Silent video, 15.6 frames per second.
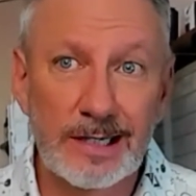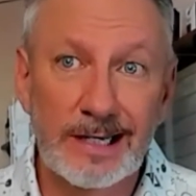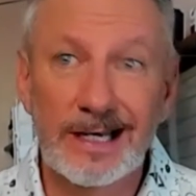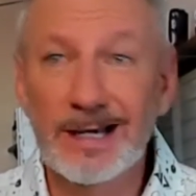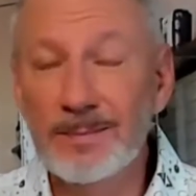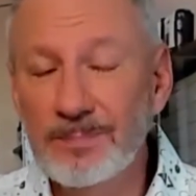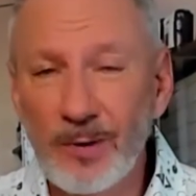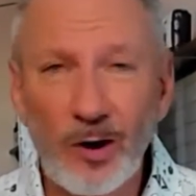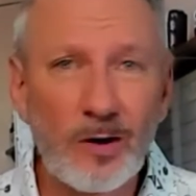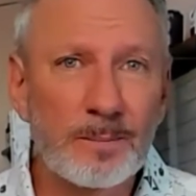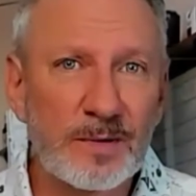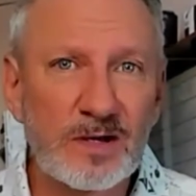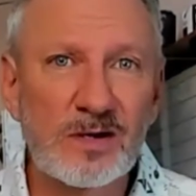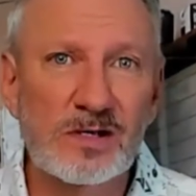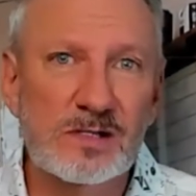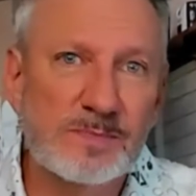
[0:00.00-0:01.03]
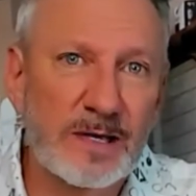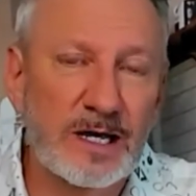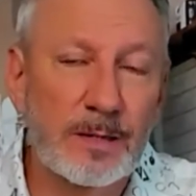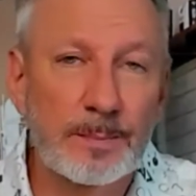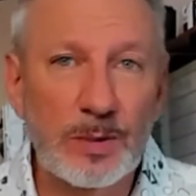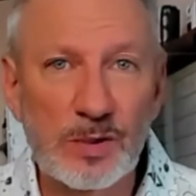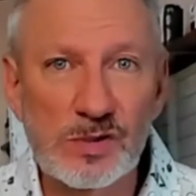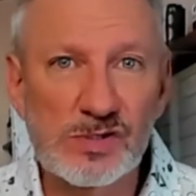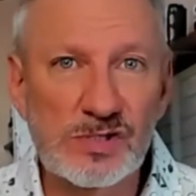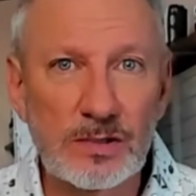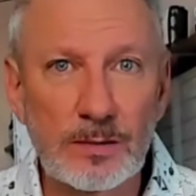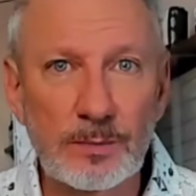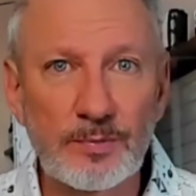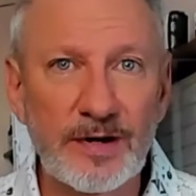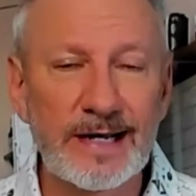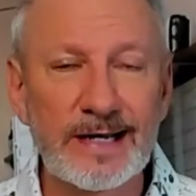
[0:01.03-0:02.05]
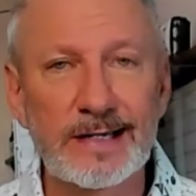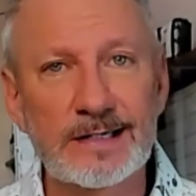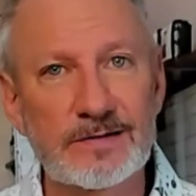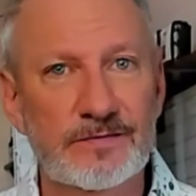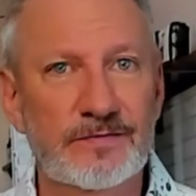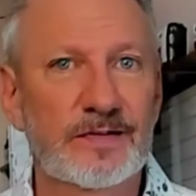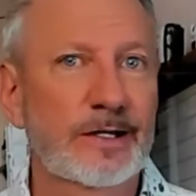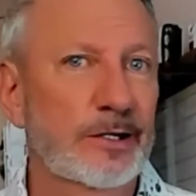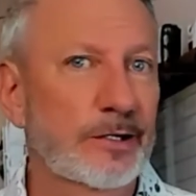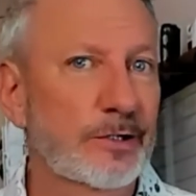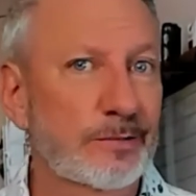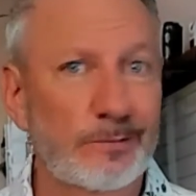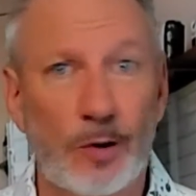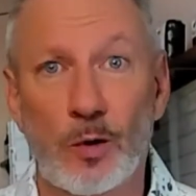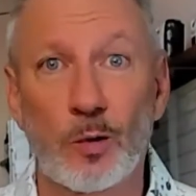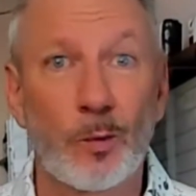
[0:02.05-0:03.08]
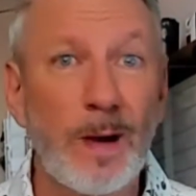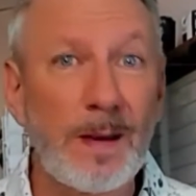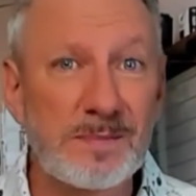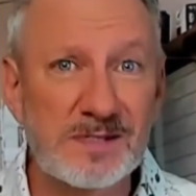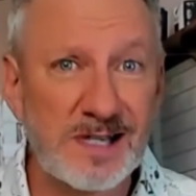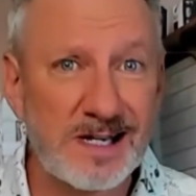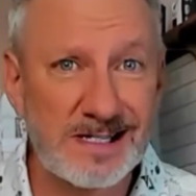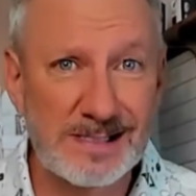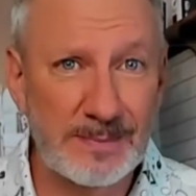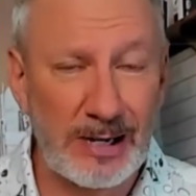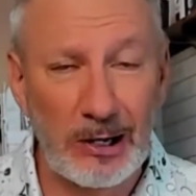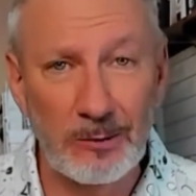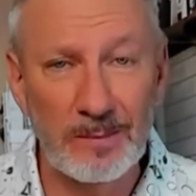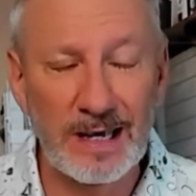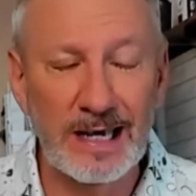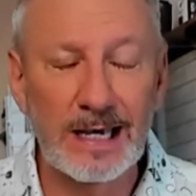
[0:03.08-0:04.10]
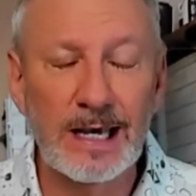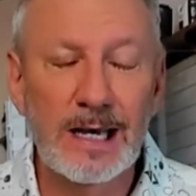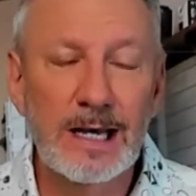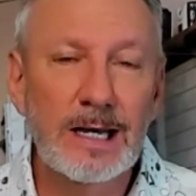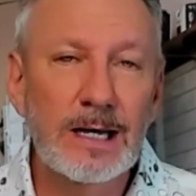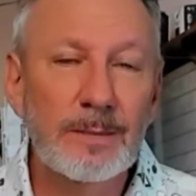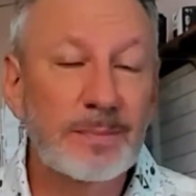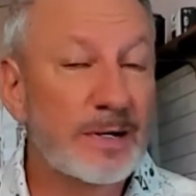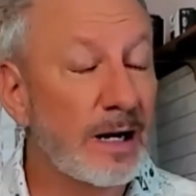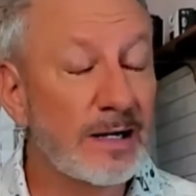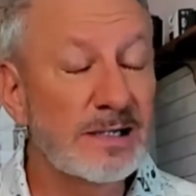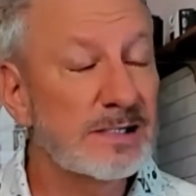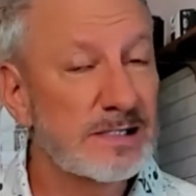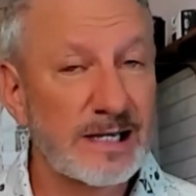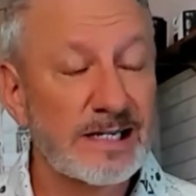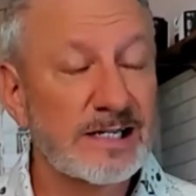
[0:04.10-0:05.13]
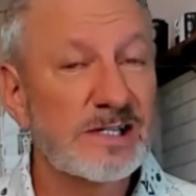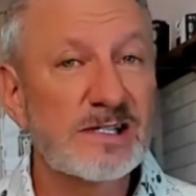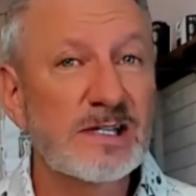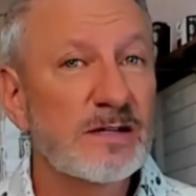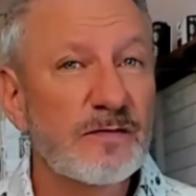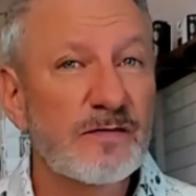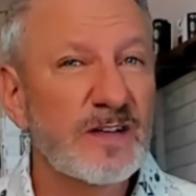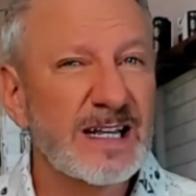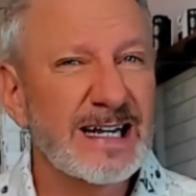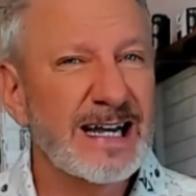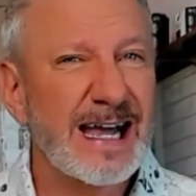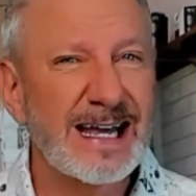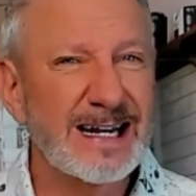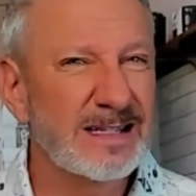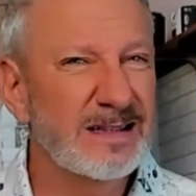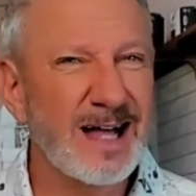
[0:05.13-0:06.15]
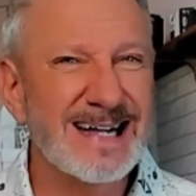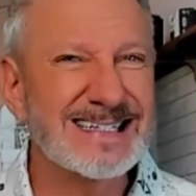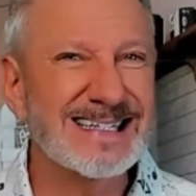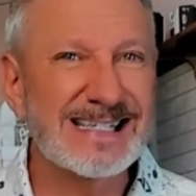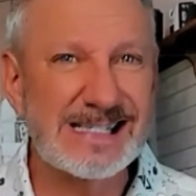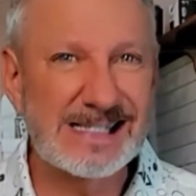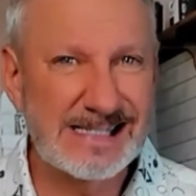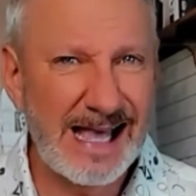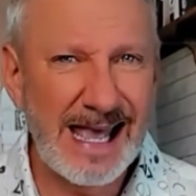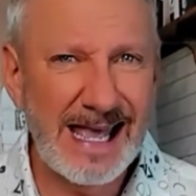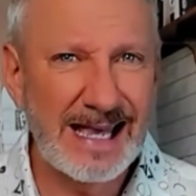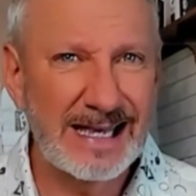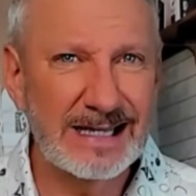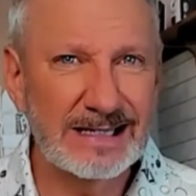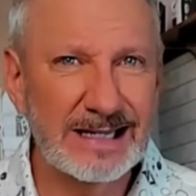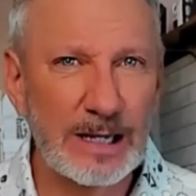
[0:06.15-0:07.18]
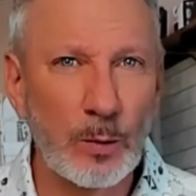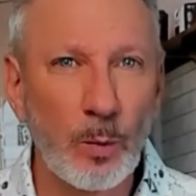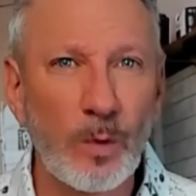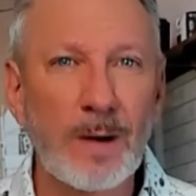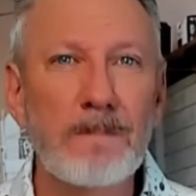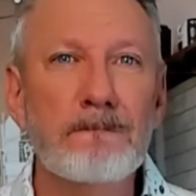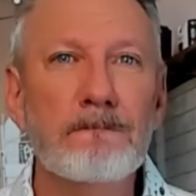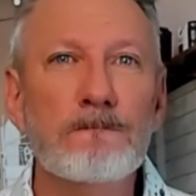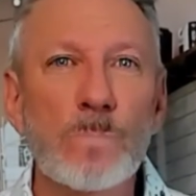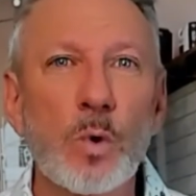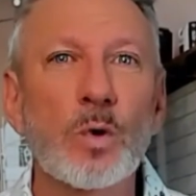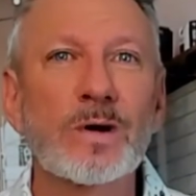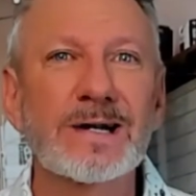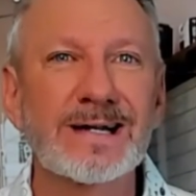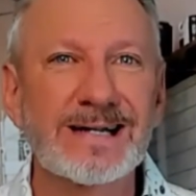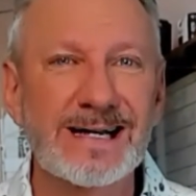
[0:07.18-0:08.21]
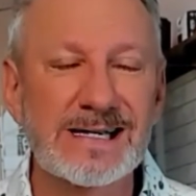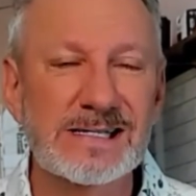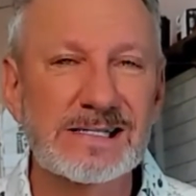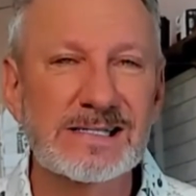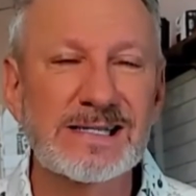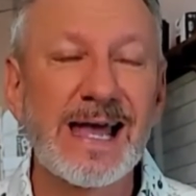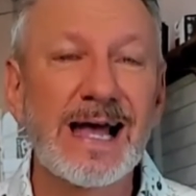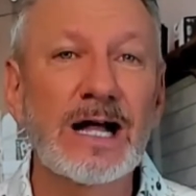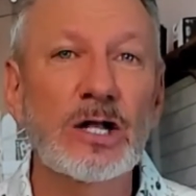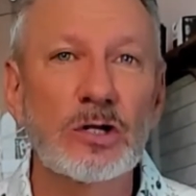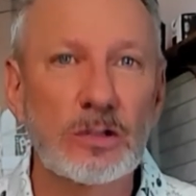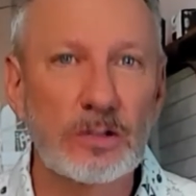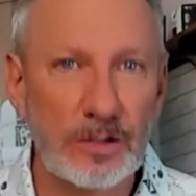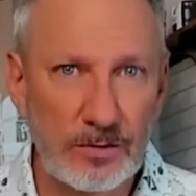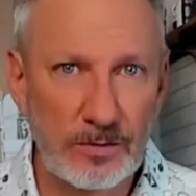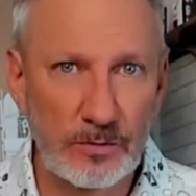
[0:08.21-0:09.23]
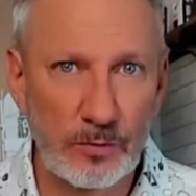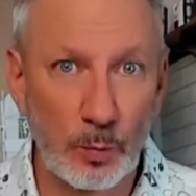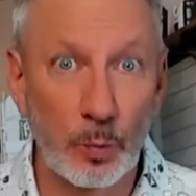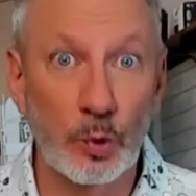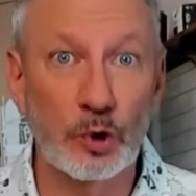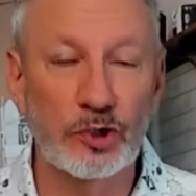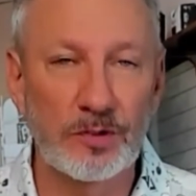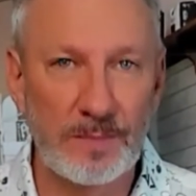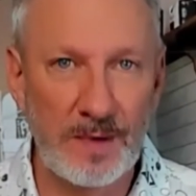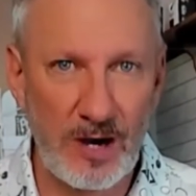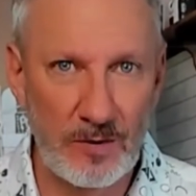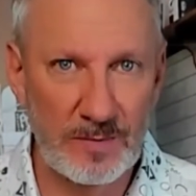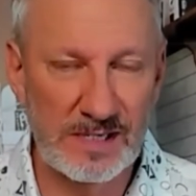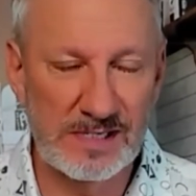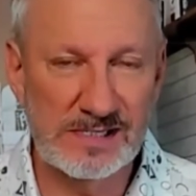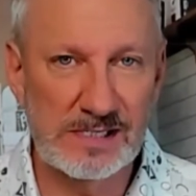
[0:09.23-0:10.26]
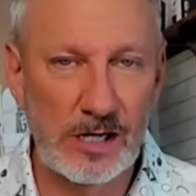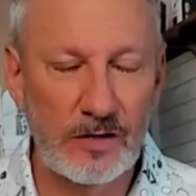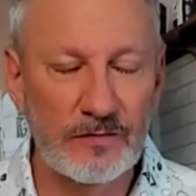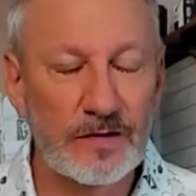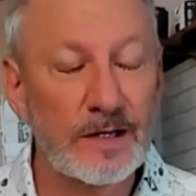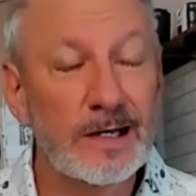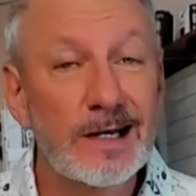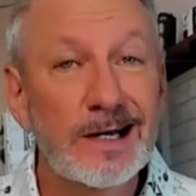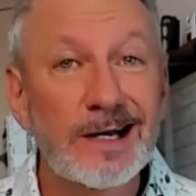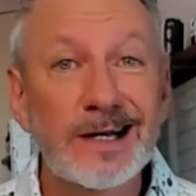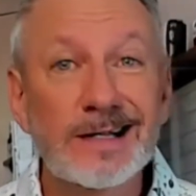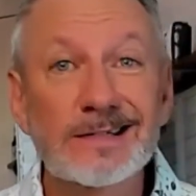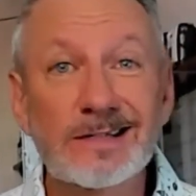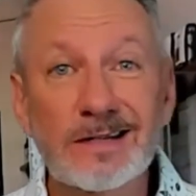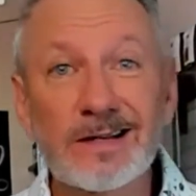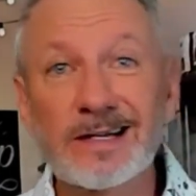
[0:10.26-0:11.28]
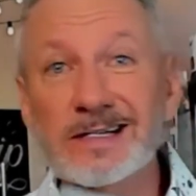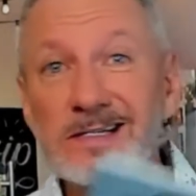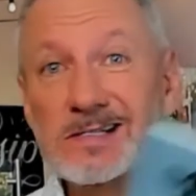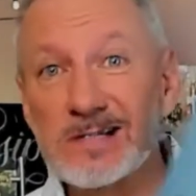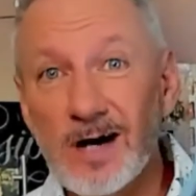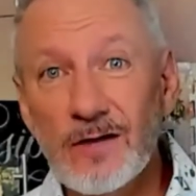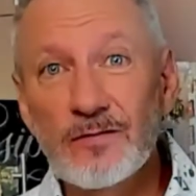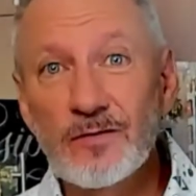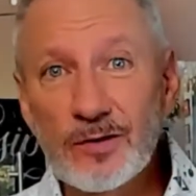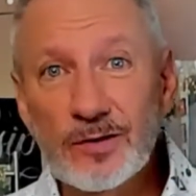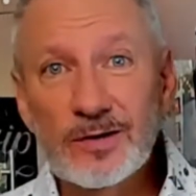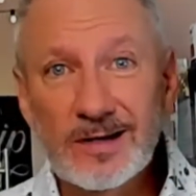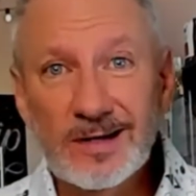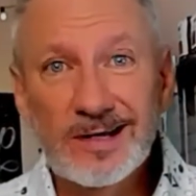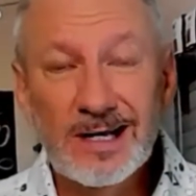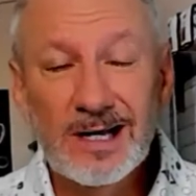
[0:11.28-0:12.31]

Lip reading: in part because being a personal brand, I figured the whole website's about me. But honestly, I just didn't feel like I had a lot to say. Like, what more could I tell the world about myself? Until I discovered